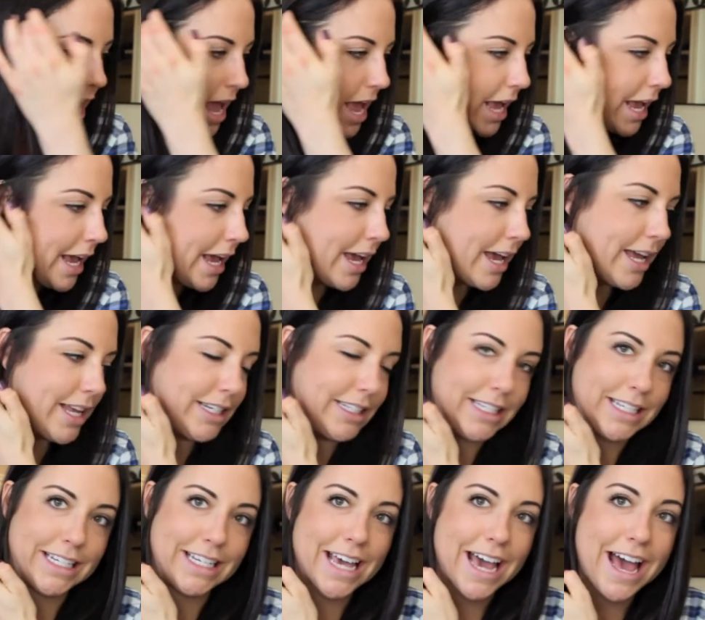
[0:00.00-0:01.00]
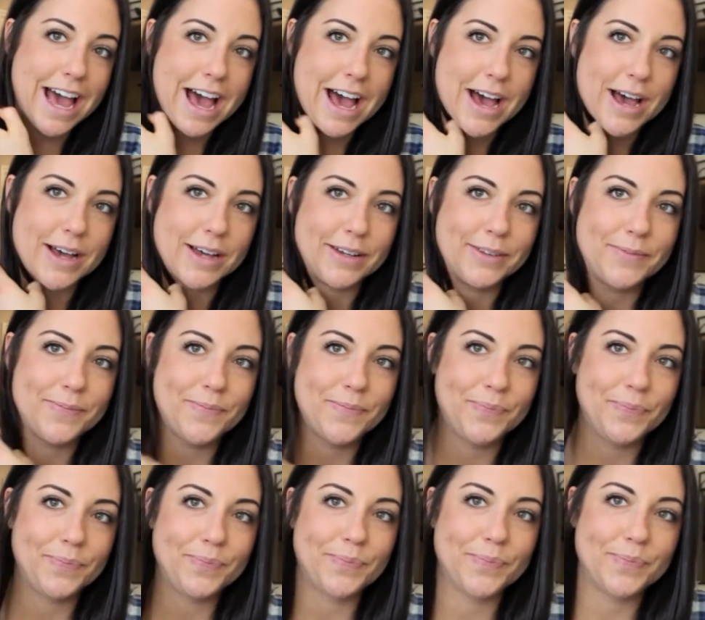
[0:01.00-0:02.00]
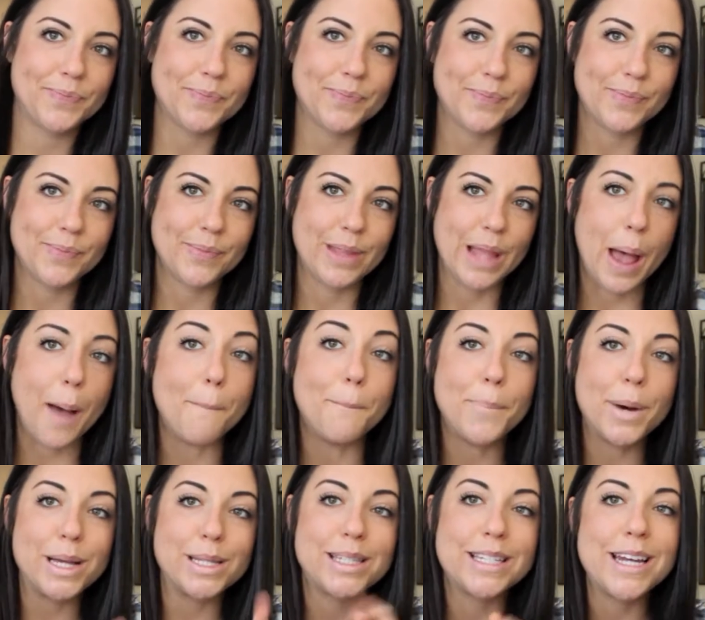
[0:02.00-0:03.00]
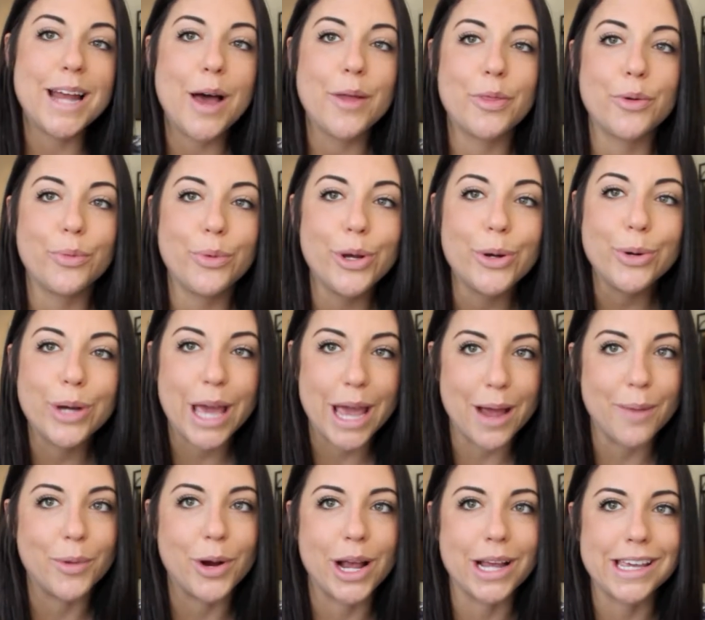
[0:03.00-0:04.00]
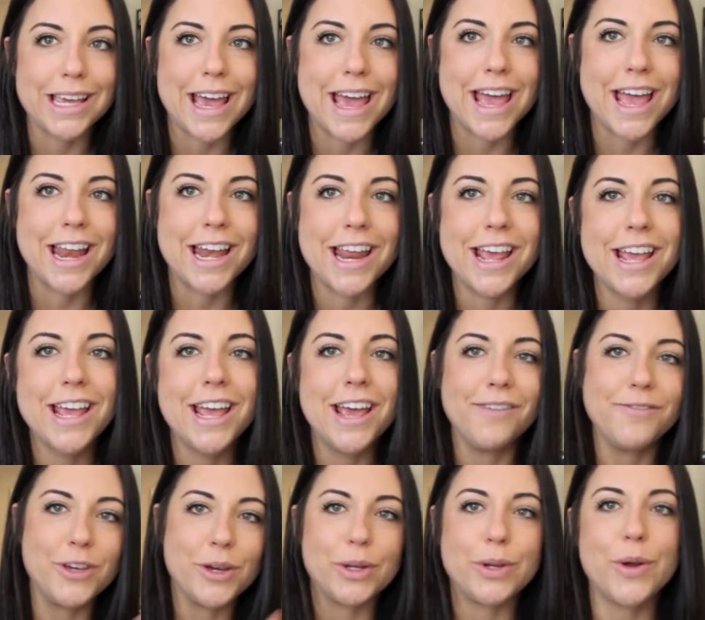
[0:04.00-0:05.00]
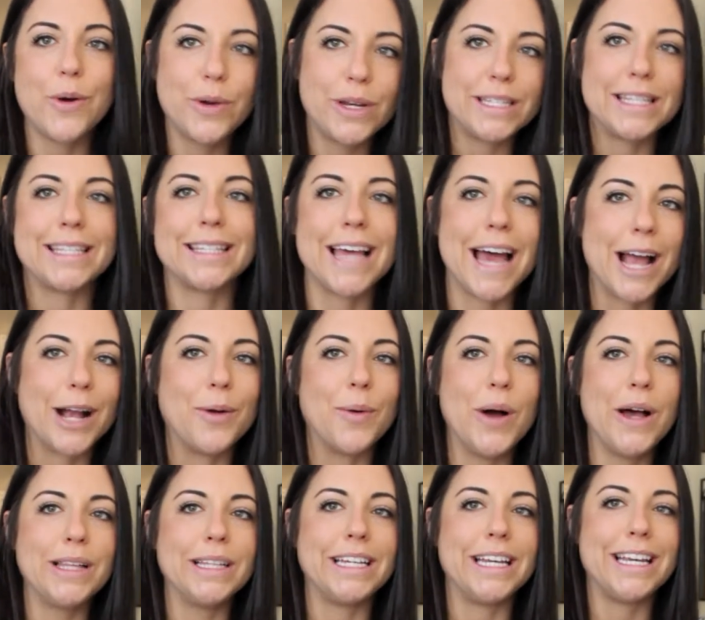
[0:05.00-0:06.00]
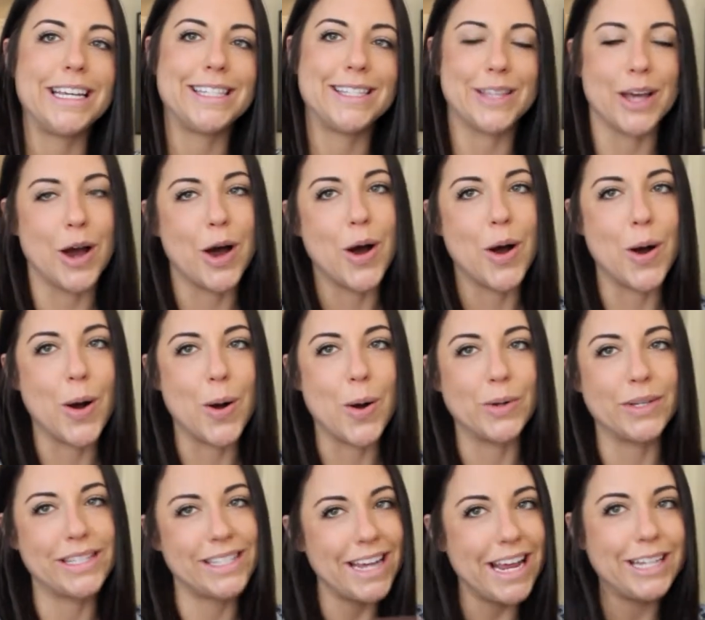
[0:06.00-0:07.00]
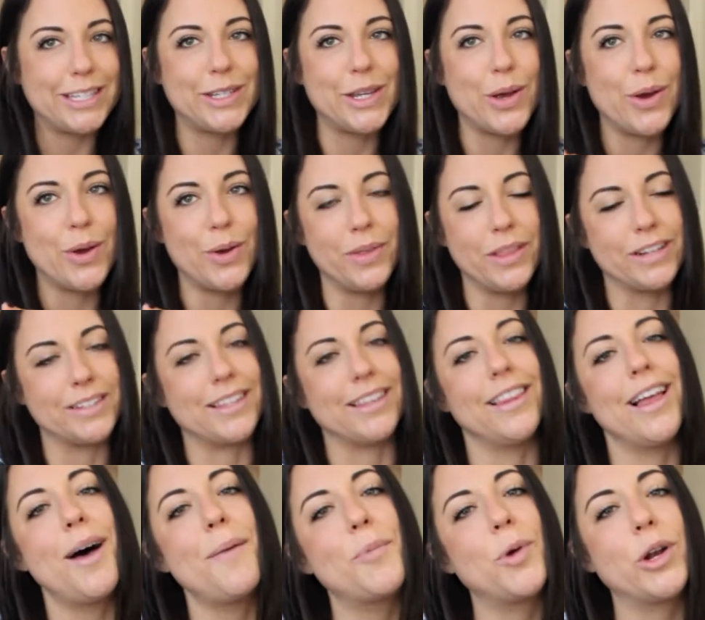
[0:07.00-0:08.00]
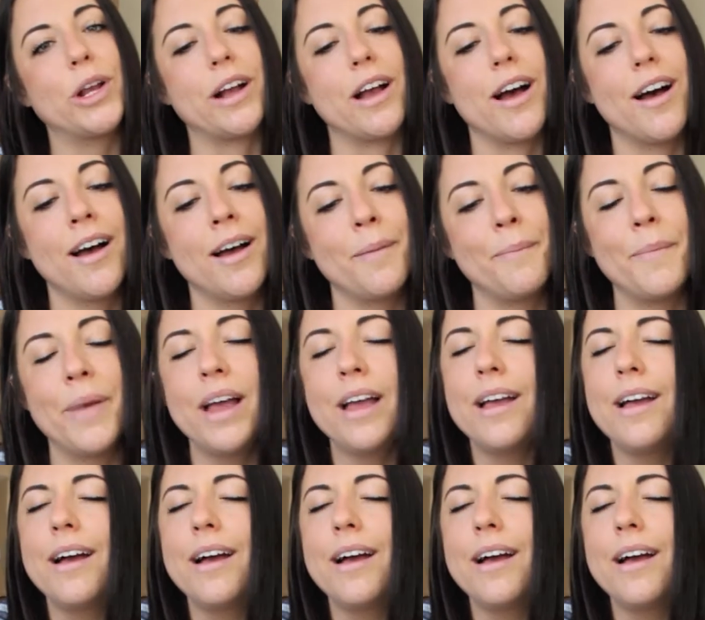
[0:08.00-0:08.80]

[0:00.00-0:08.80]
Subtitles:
And yeah, I'm busting out the real camera again. You can notice it's high quality, so stay tuned. There's a lot more to come.